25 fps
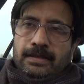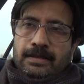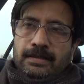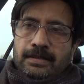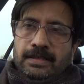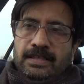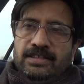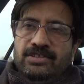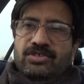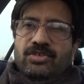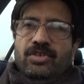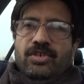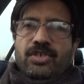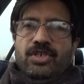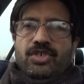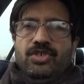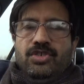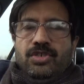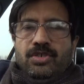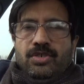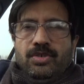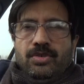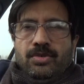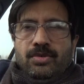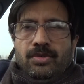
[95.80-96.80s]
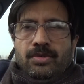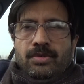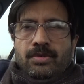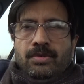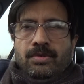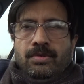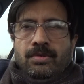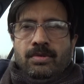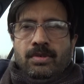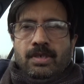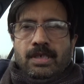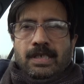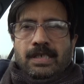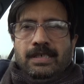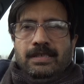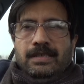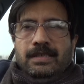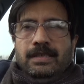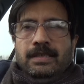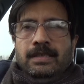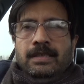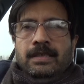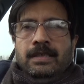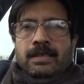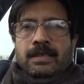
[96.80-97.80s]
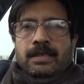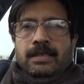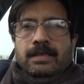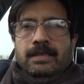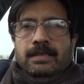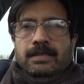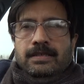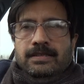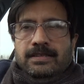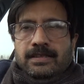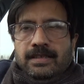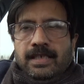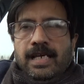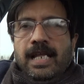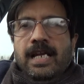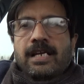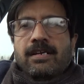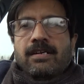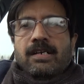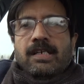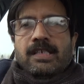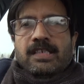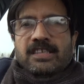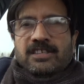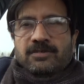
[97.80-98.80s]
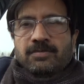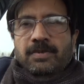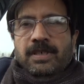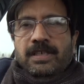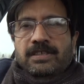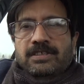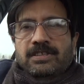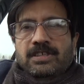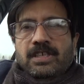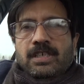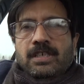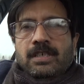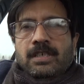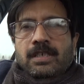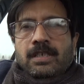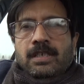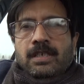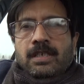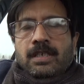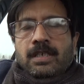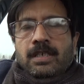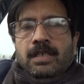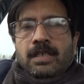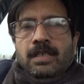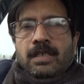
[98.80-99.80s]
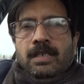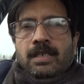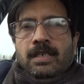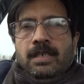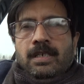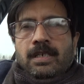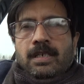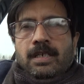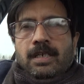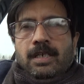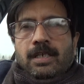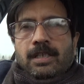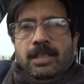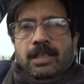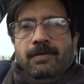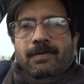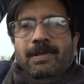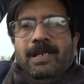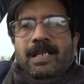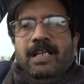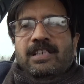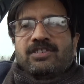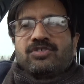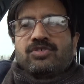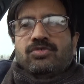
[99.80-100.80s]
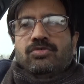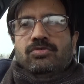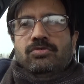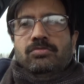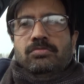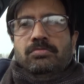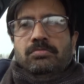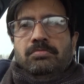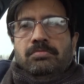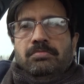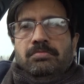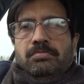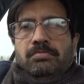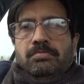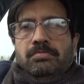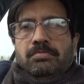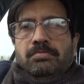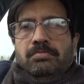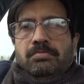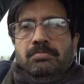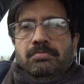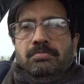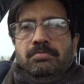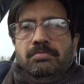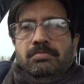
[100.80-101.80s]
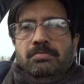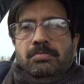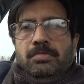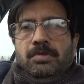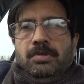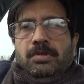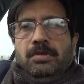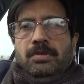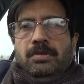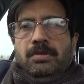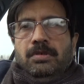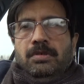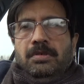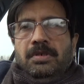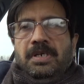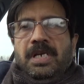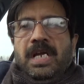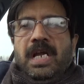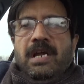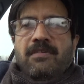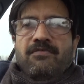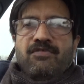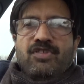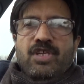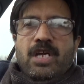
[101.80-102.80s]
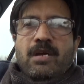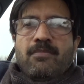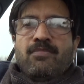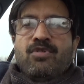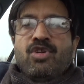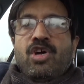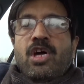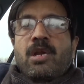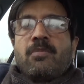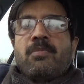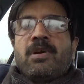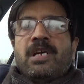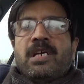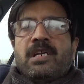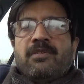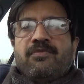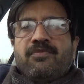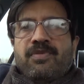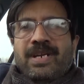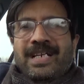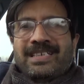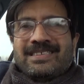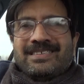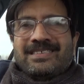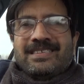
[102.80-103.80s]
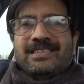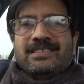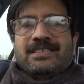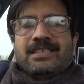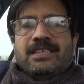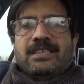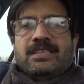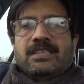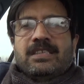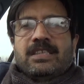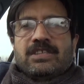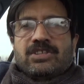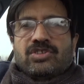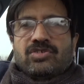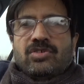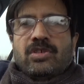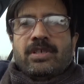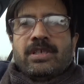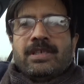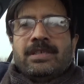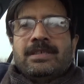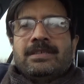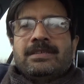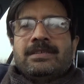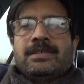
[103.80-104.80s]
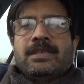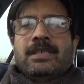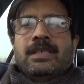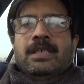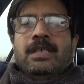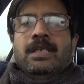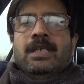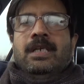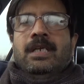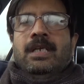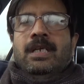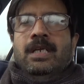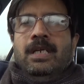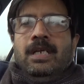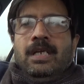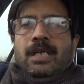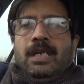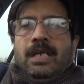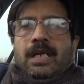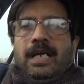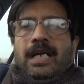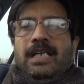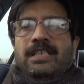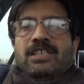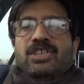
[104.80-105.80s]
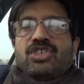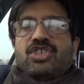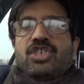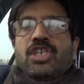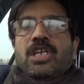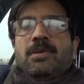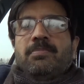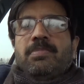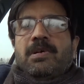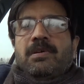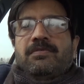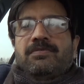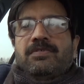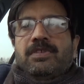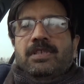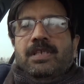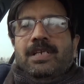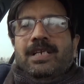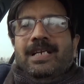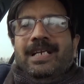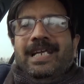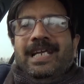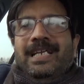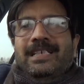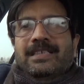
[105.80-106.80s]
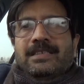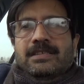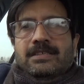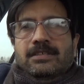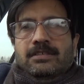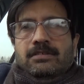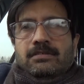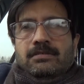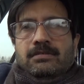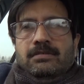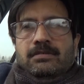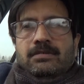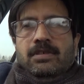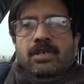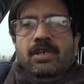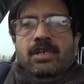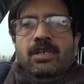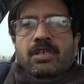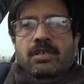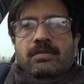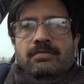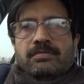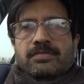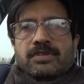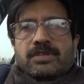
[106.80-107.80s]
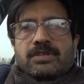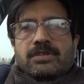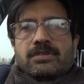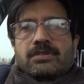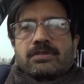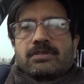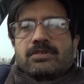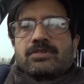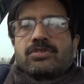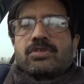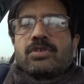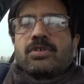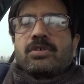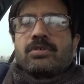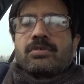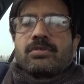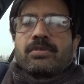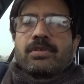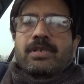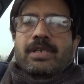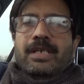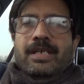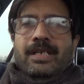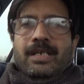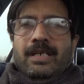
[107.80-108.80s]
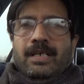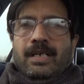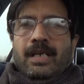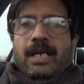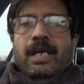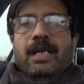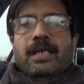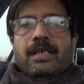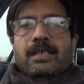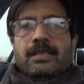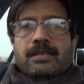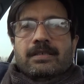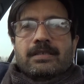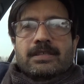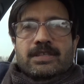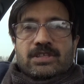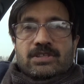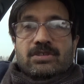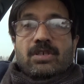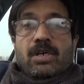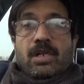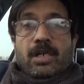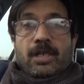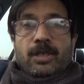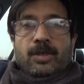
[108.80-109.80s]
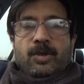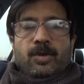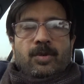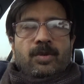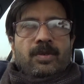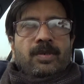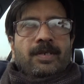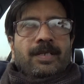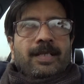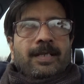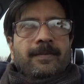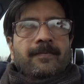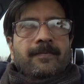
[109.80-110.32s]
this condition, you know, or the skeletal dysplasia, they will also uh, have the abnormal differences in the size and the shape of their legs, arms, trunk, and skull, you know